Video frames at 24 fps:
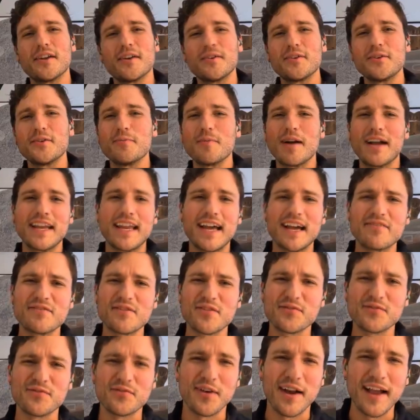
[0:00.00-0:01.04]
you might have
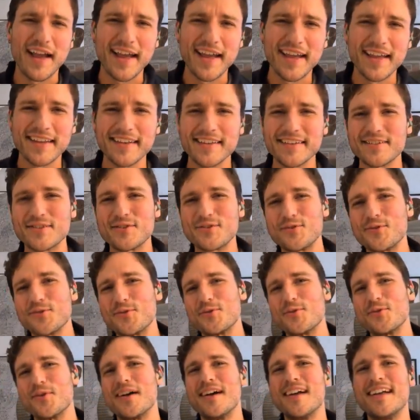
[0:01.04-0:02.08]
a friend
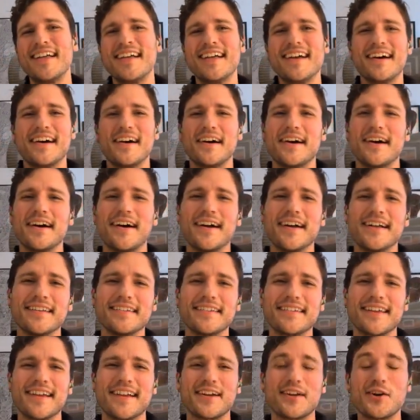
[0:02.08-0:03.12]
who
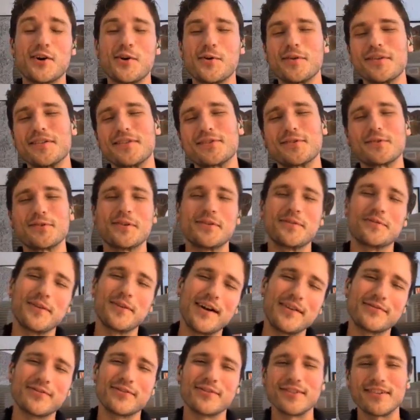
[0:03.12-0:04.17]
is like going through a
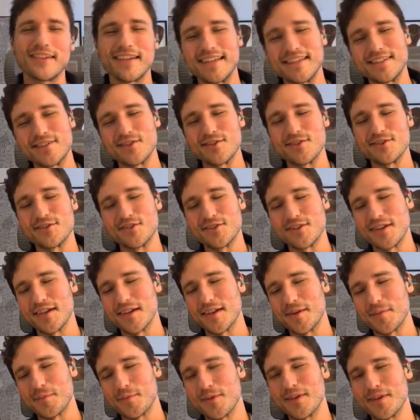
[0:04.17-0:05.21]
rough
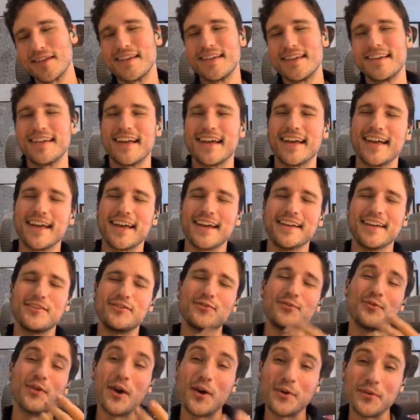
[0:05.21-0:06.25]
relationship, and
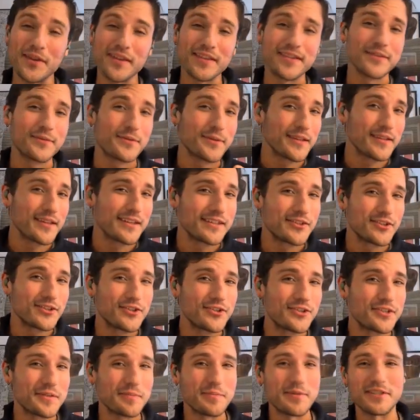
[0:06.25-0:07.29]
you know that the
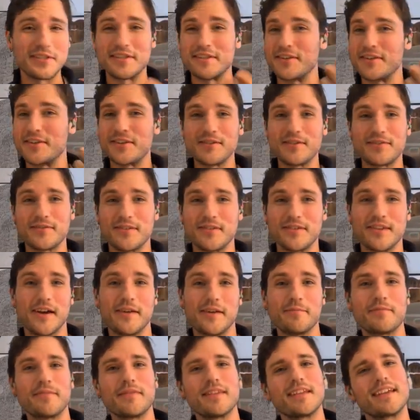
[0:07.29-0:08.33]
relationship isn't good for
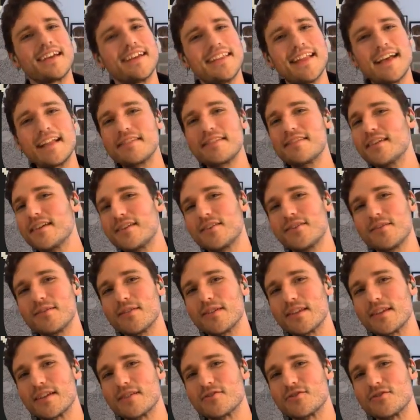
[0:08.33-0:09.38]
them. And that's like your
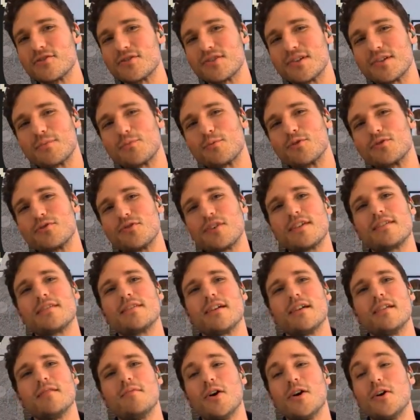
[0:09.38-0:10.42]
relationship with
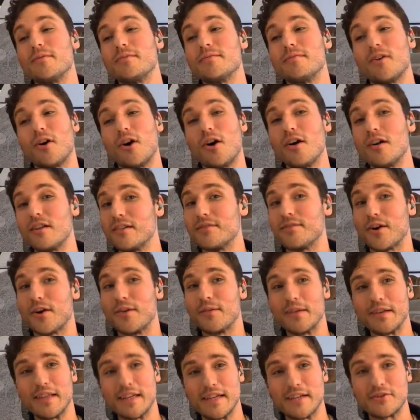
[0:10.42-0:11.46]
JSON-mode. All of our
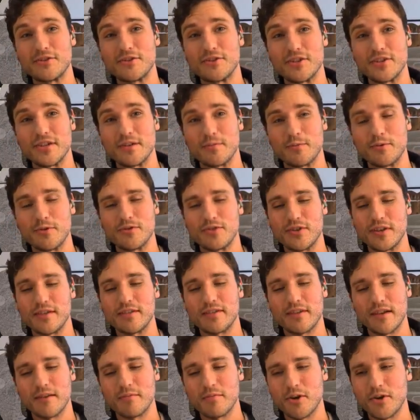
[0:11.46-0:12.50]
relationship with
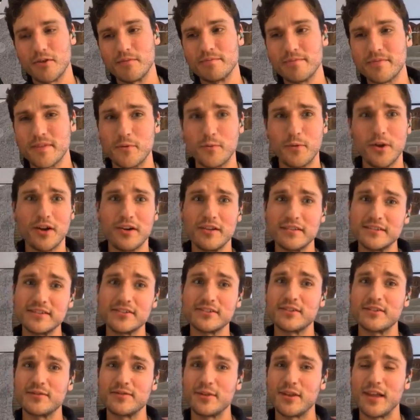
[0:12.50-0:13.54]
JSON-mode. And we all
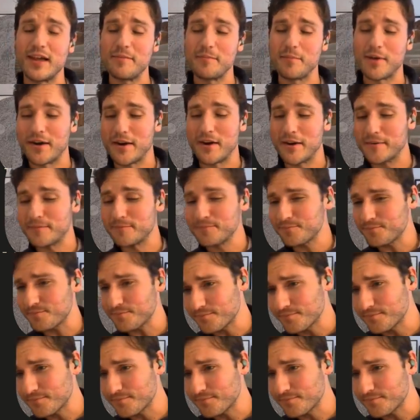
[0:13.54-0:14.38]
deserve a lot better.